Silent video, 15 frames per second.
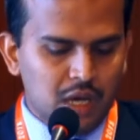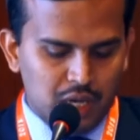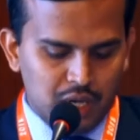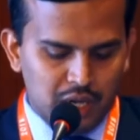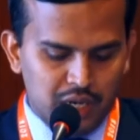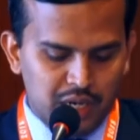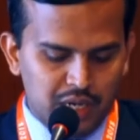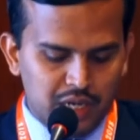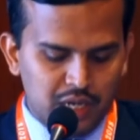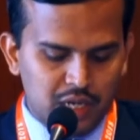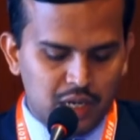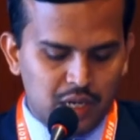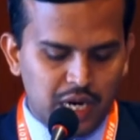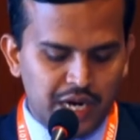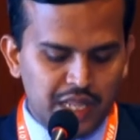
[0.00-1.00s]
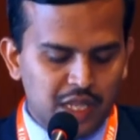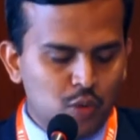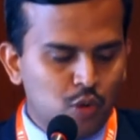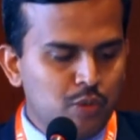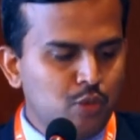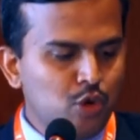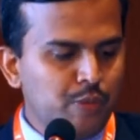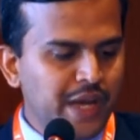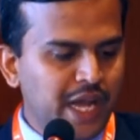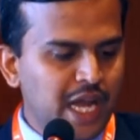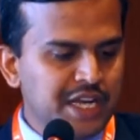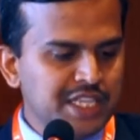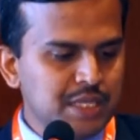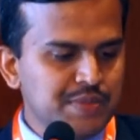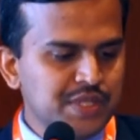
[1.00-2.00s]
And another one more
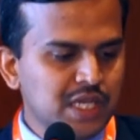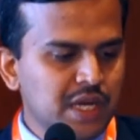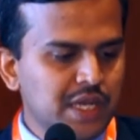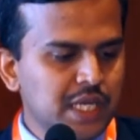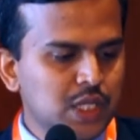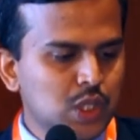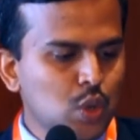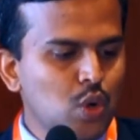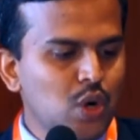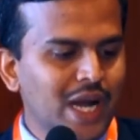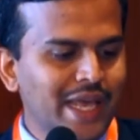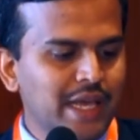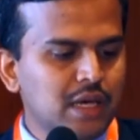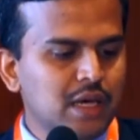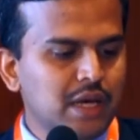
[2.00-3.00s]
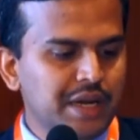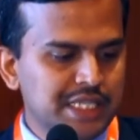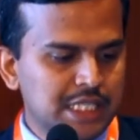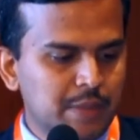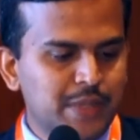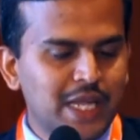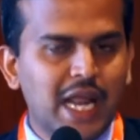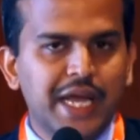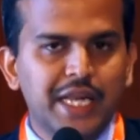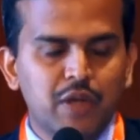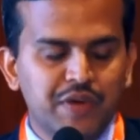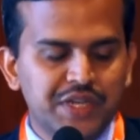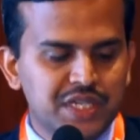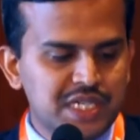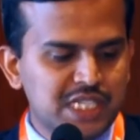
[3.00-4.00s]
mechanisms are the toll-like receptor
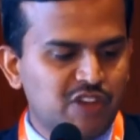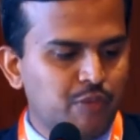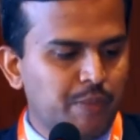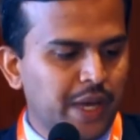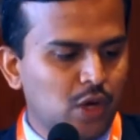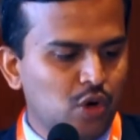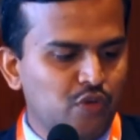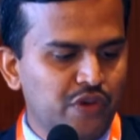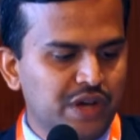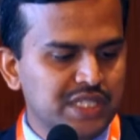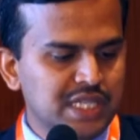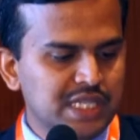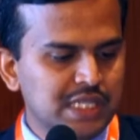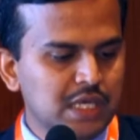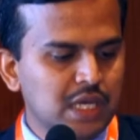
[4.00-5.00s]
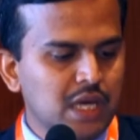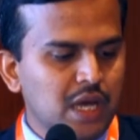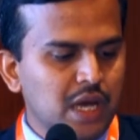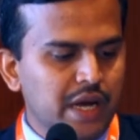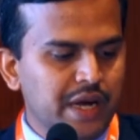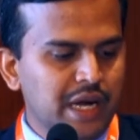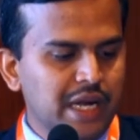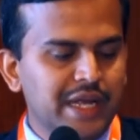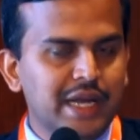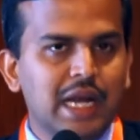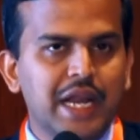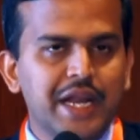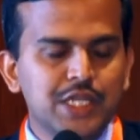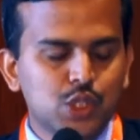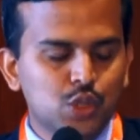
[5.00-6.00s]
activations of macrophages, and
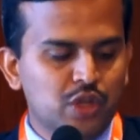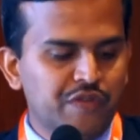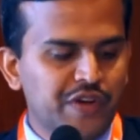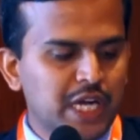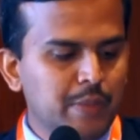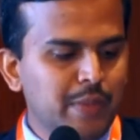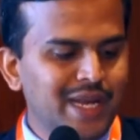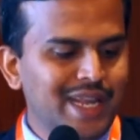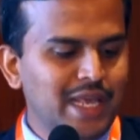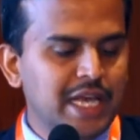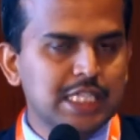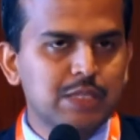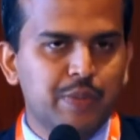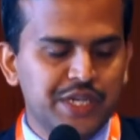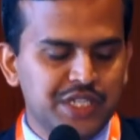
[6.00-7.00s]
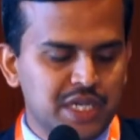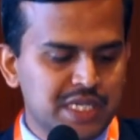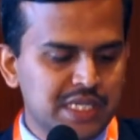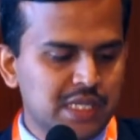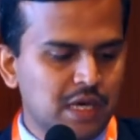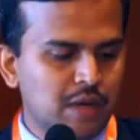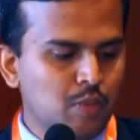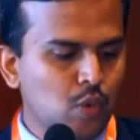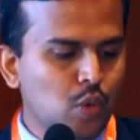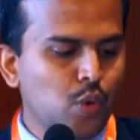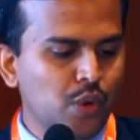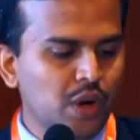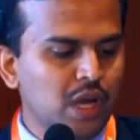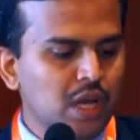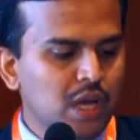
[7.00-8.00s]
it leads to the vitamin D expressions are
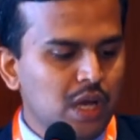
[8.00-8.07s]
more.